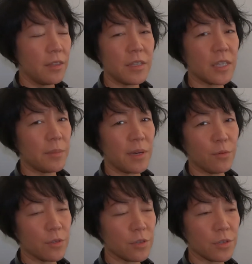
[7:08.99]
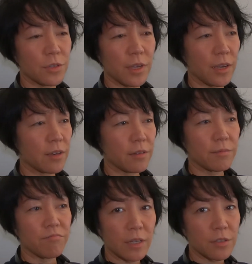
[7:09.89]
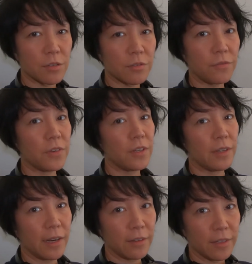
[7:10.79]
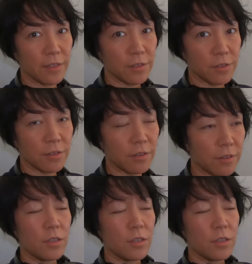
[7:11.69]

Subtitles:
This time I was just like, let's just feel it out. Let's just